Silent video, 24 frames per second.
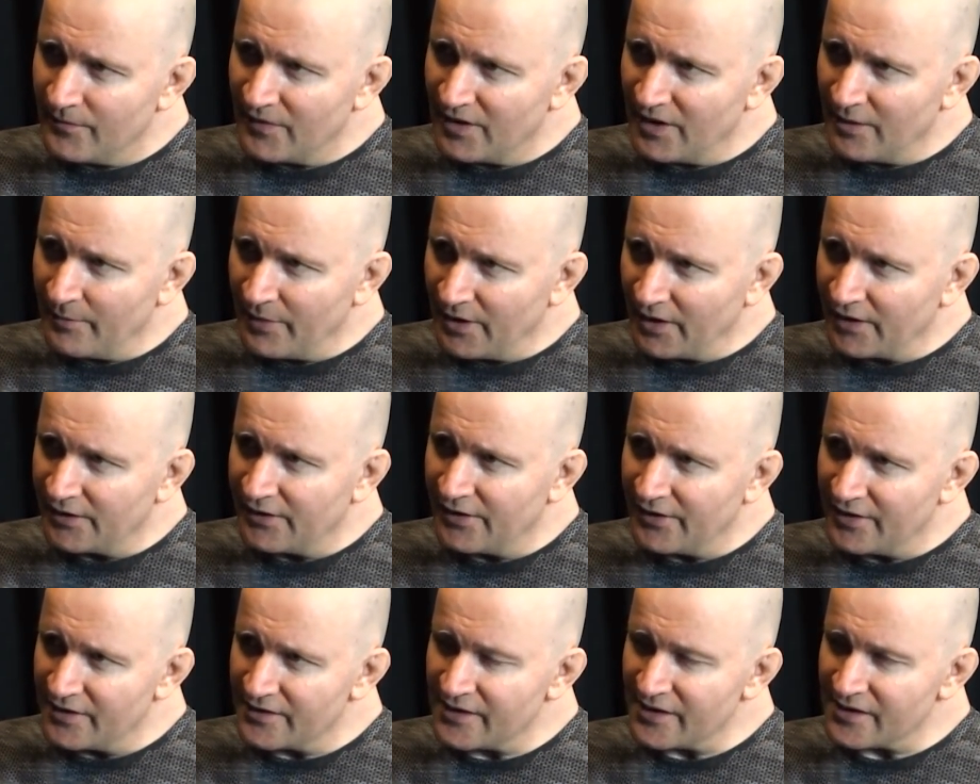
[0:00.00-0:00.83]
The
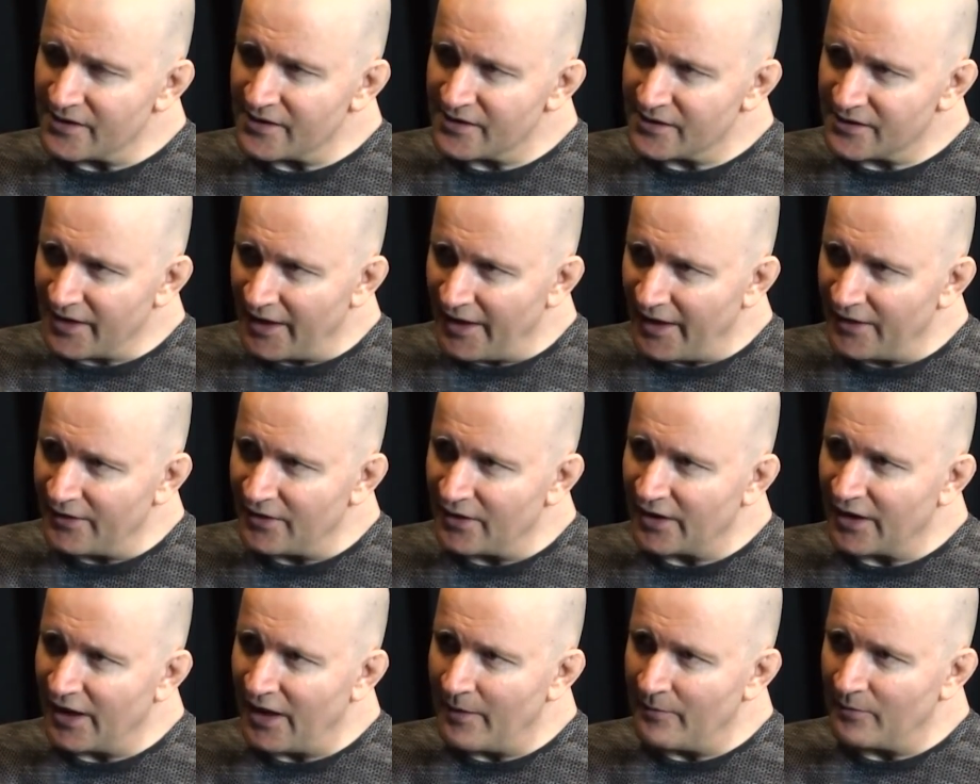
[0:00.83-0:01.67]
ability just to stay in
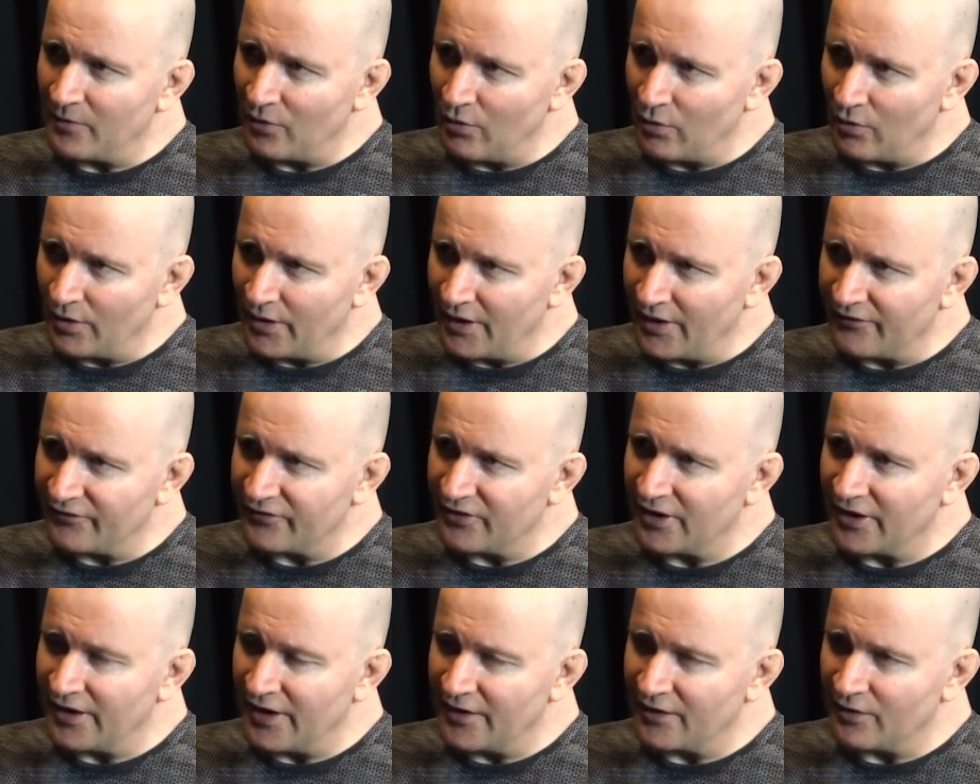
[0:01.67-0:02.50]
the game long enough
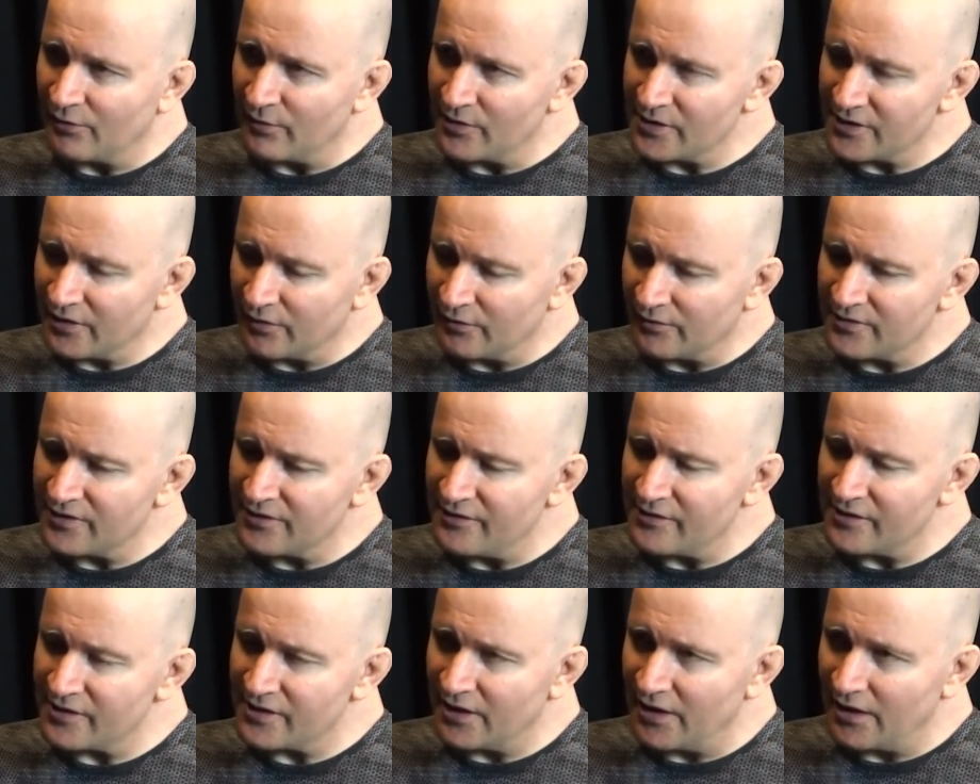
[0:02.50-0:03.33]
to get the results
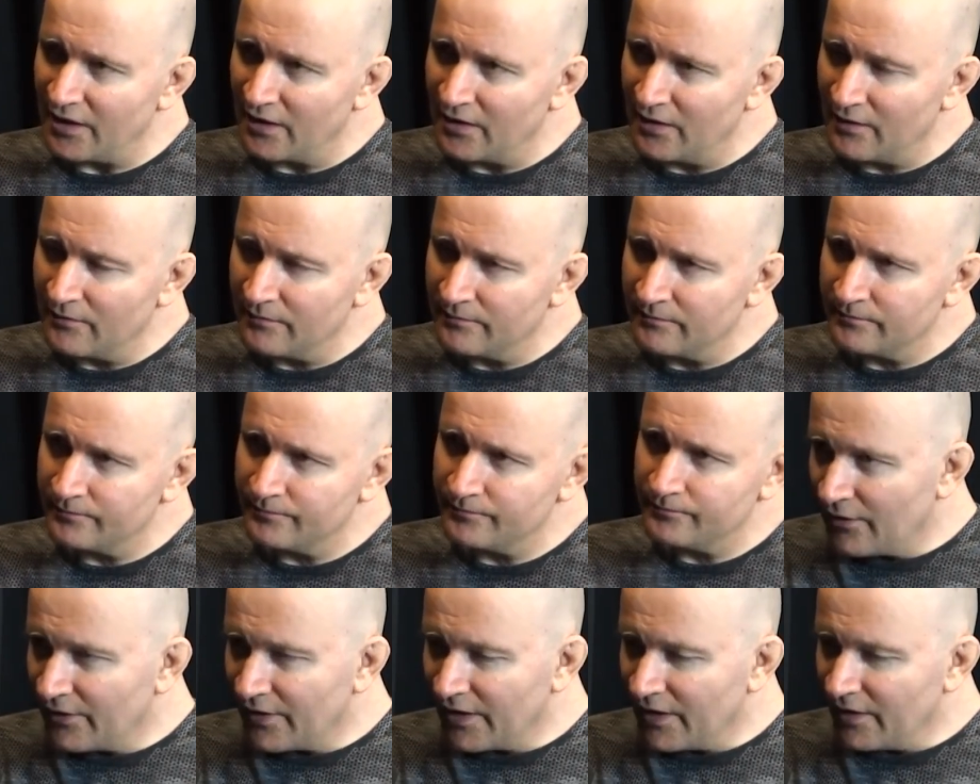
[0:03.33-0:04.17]
you seek.
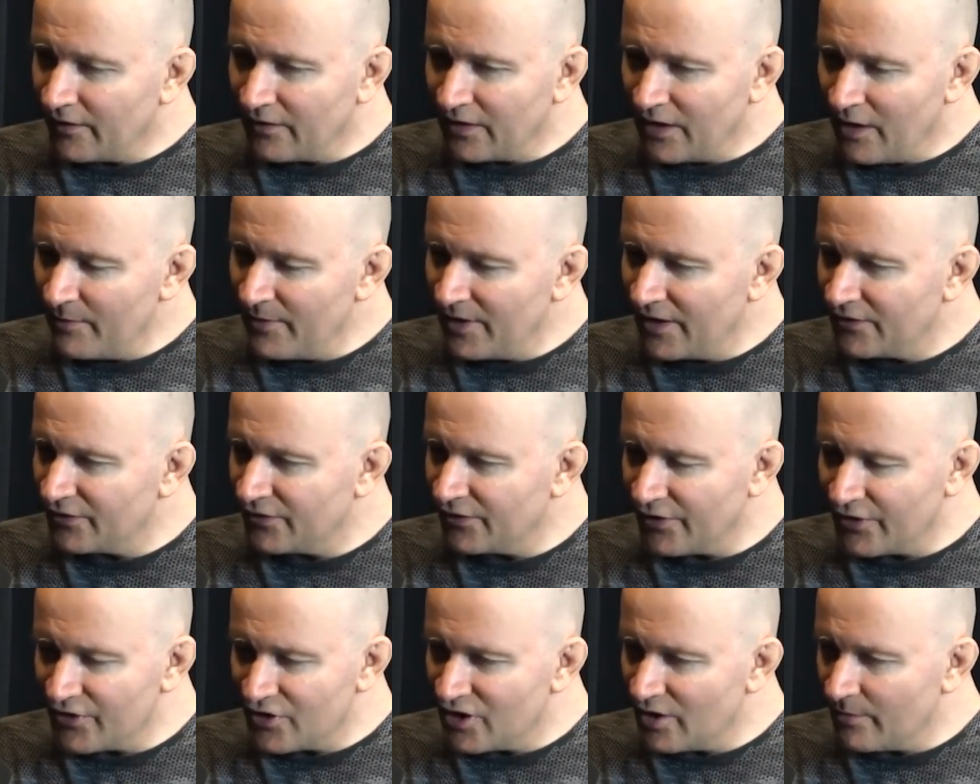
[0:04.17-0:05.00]
Okay, coming
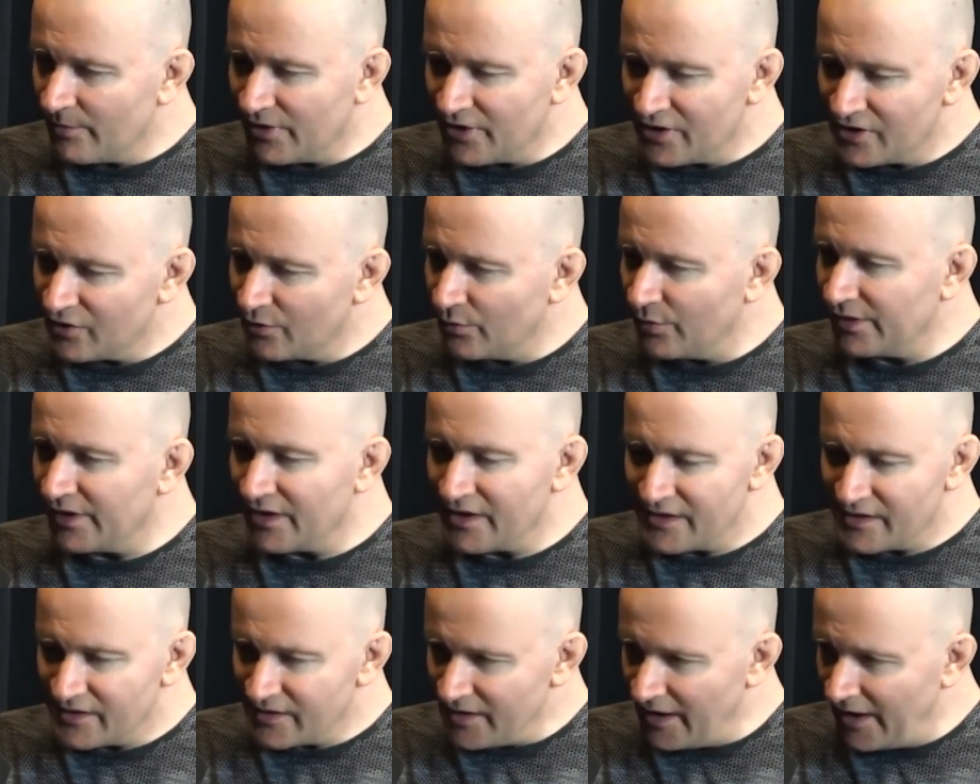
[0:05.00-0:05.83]
into the gym and just doing
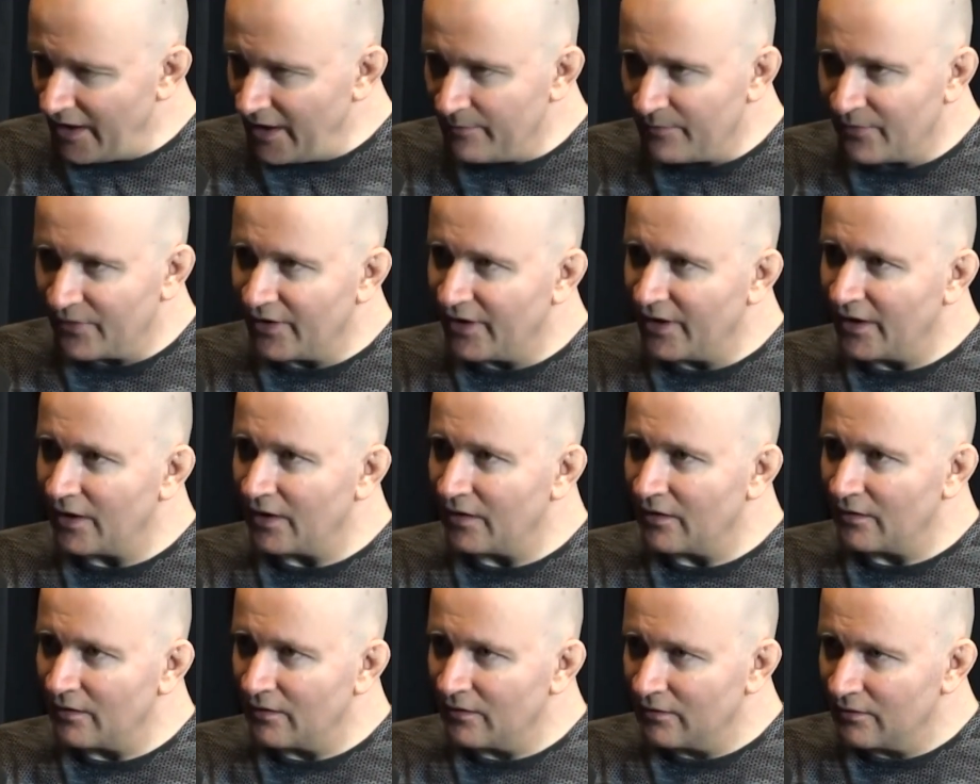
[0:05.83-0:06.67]
the same
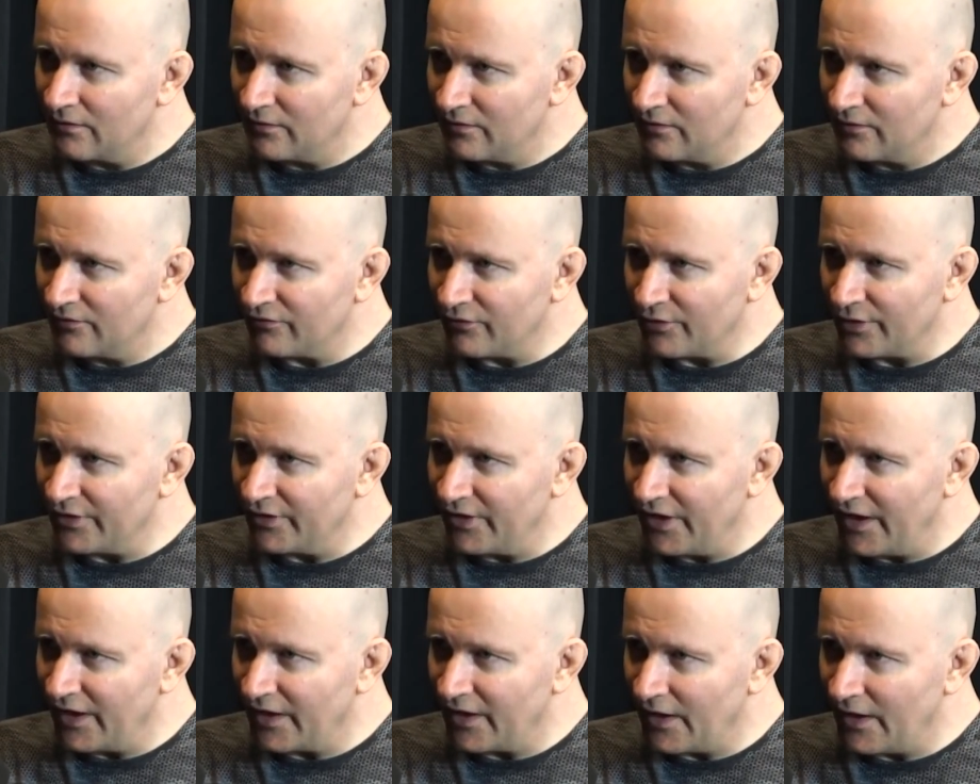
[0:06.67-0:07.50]
thing for a
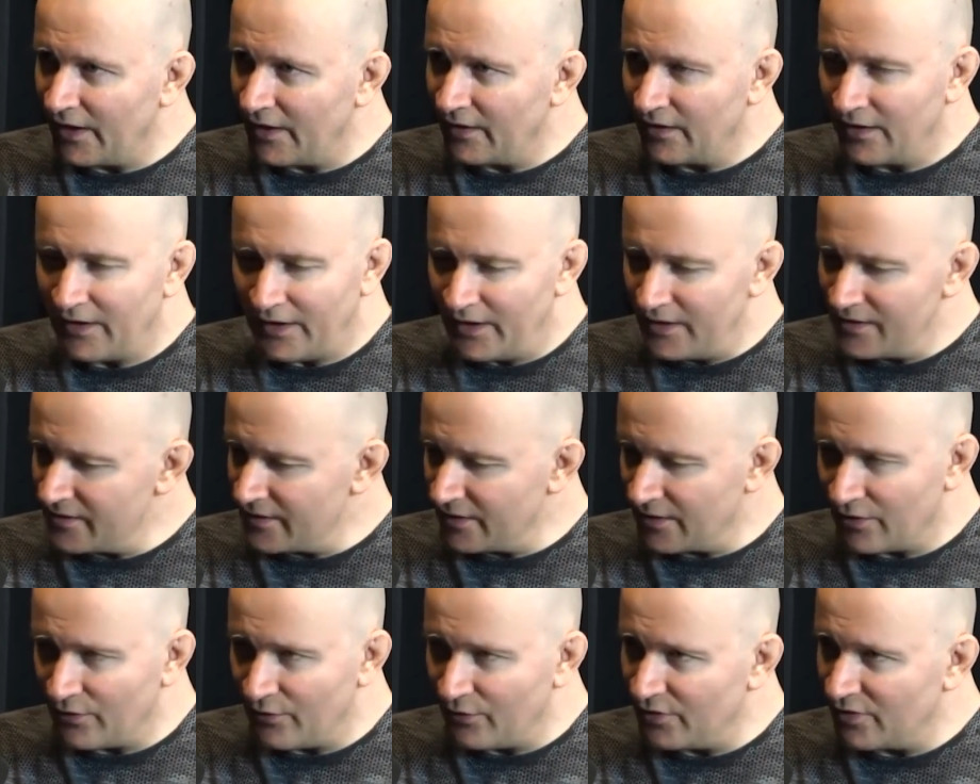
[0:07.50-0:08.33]
decade
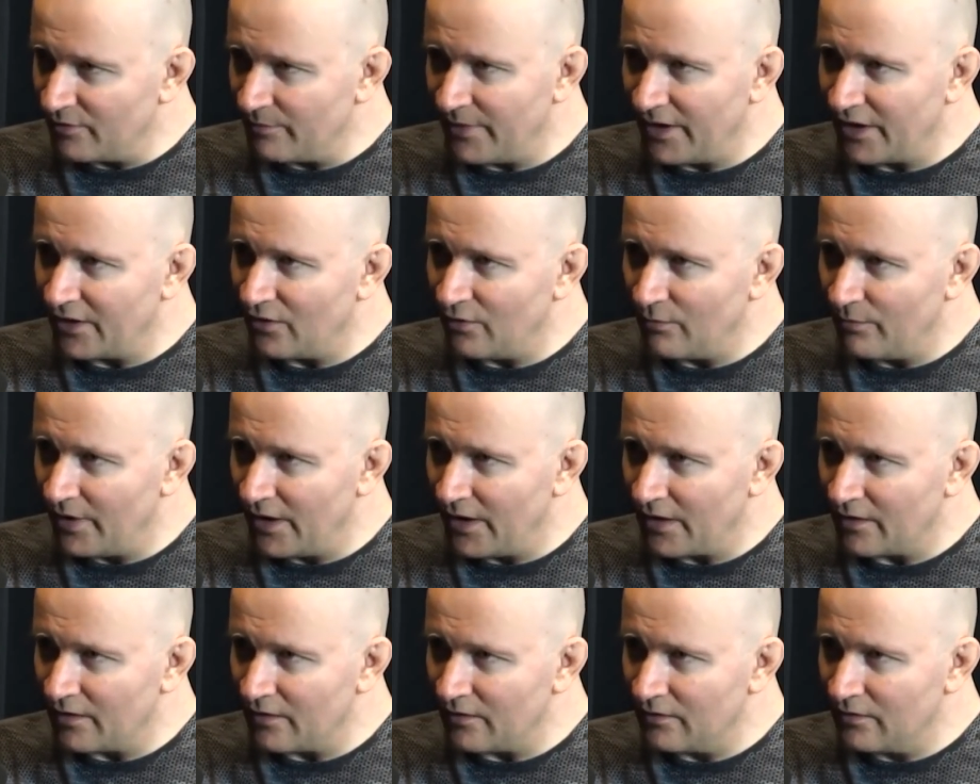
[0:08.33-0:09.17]
isn't going to make you
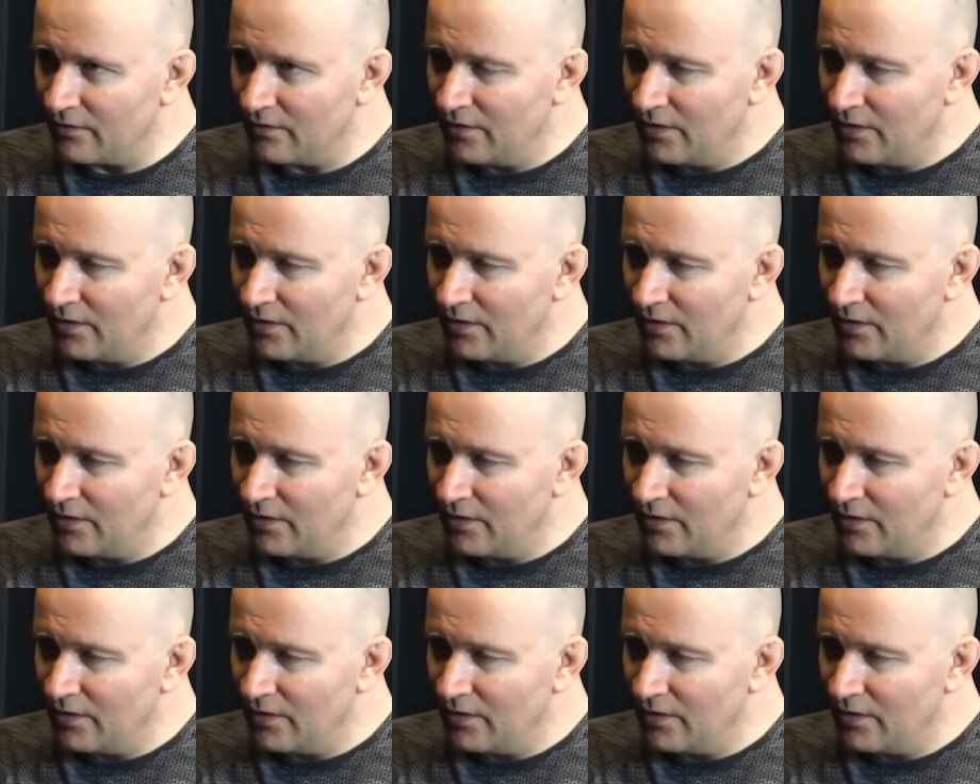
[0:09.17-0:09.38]
better.